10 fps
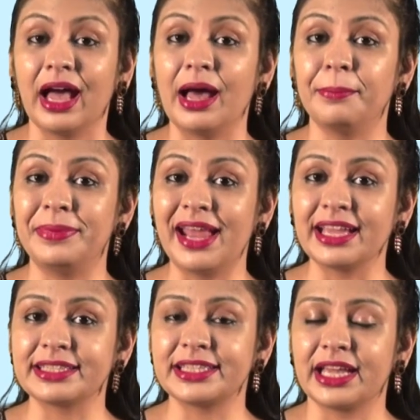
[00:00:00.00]
A
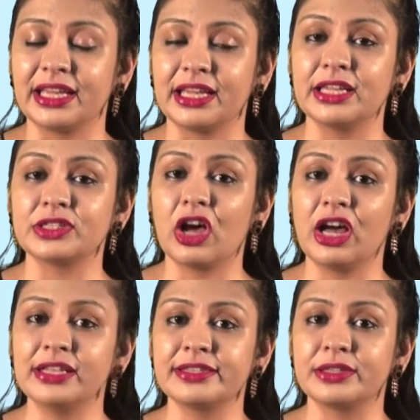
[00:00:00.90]
black tie is
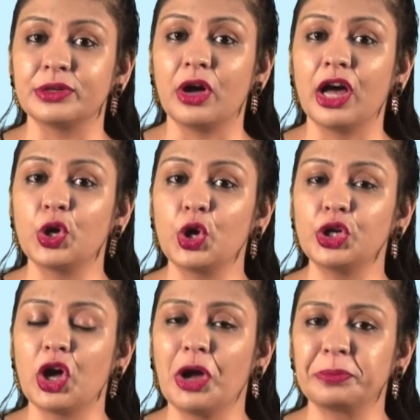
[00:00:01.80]
also a
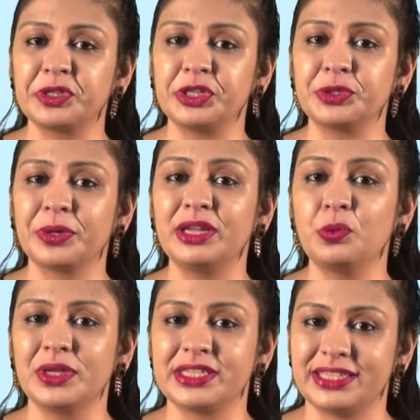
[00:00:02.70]
good option to
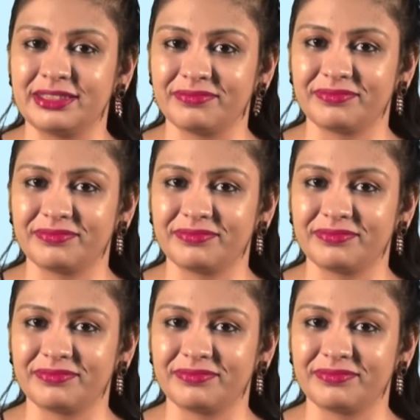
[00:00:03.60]
invest in.